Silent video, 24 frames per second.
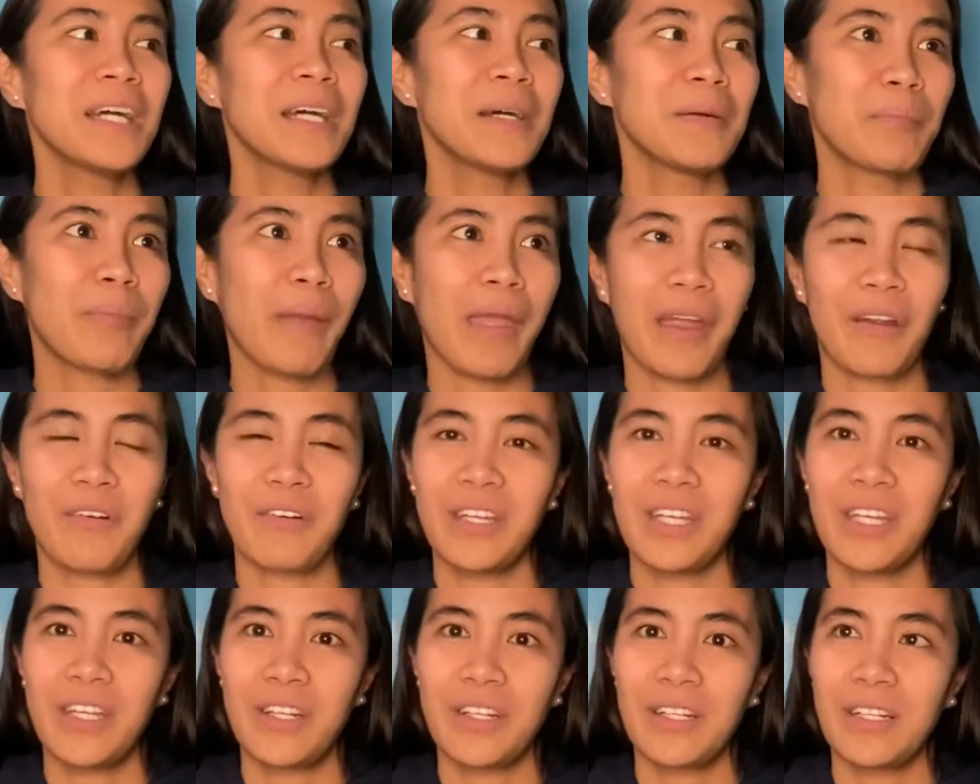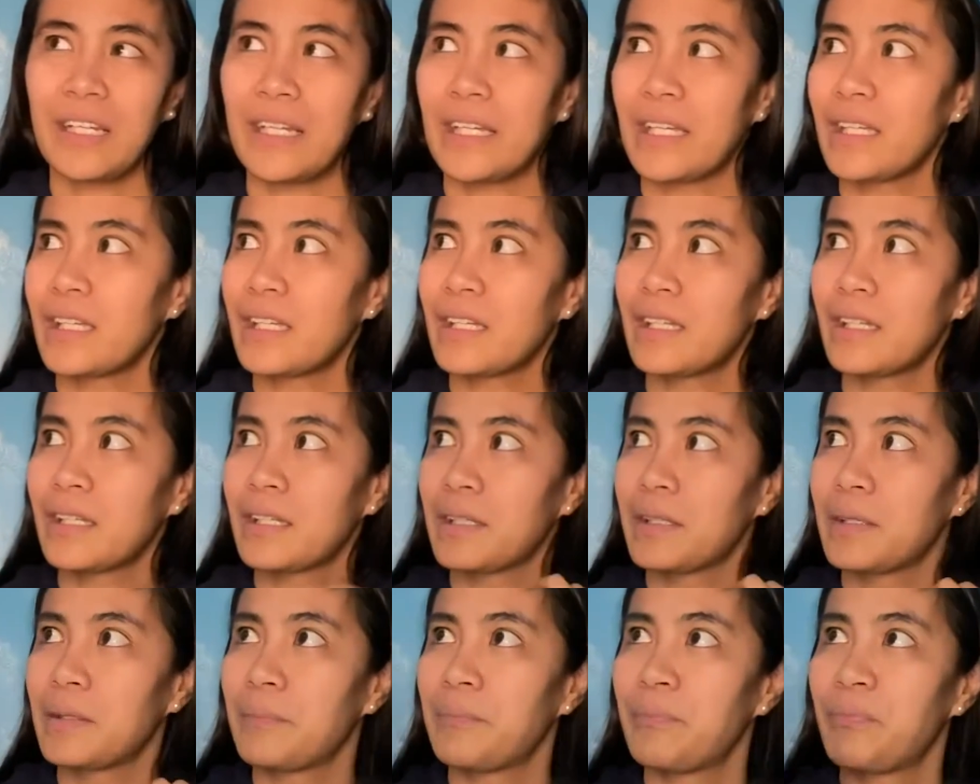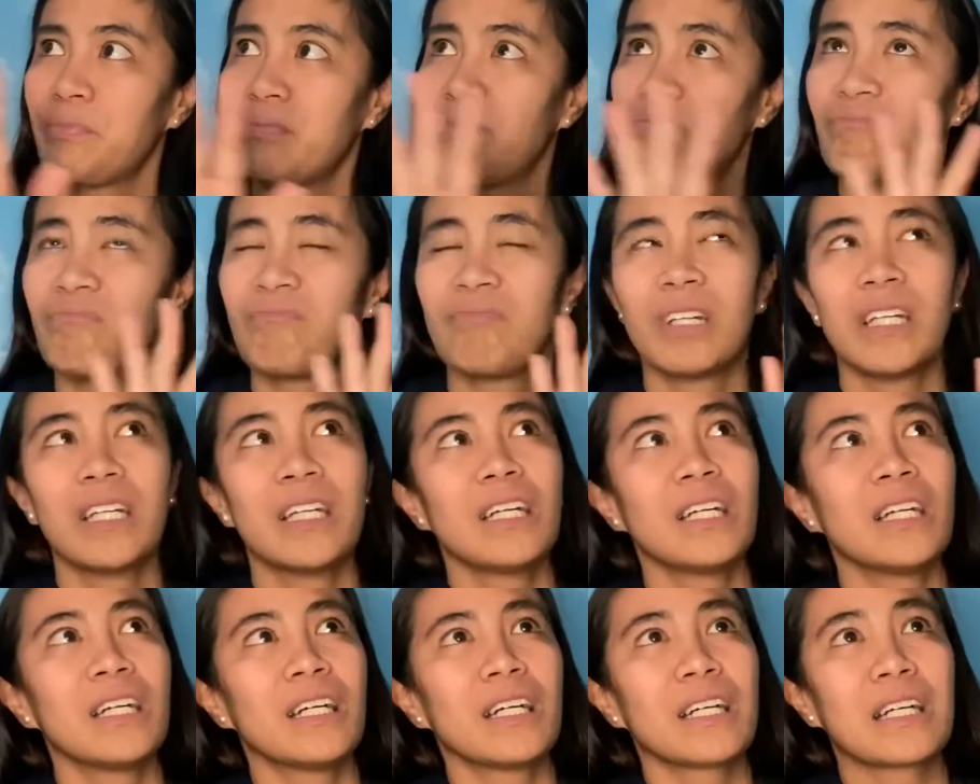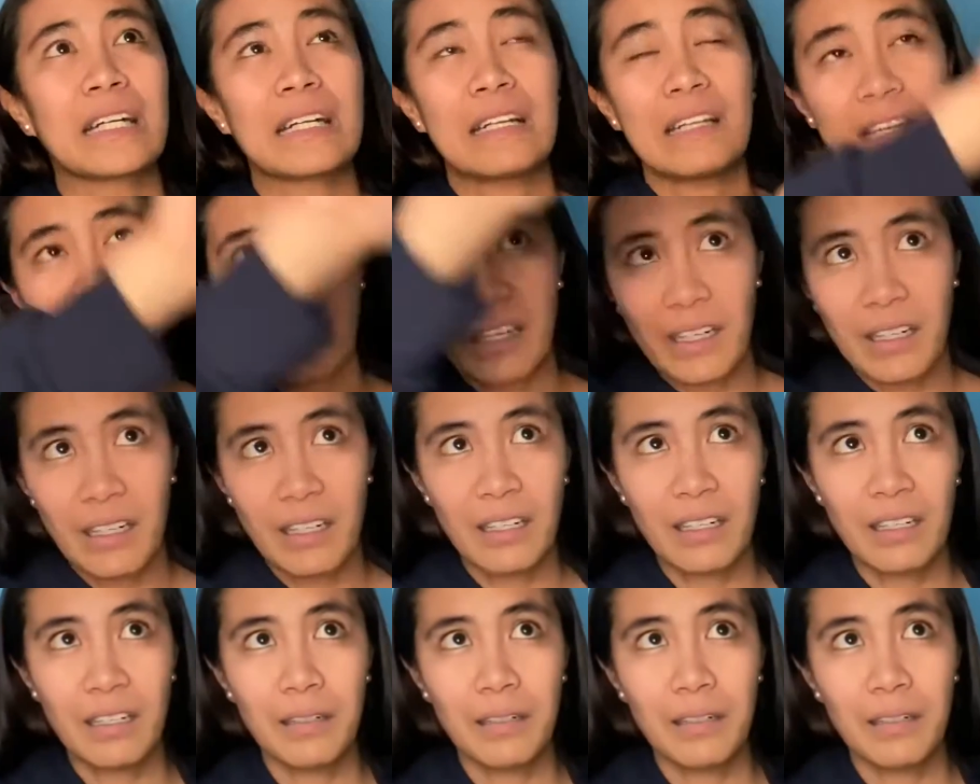barrier, like a clear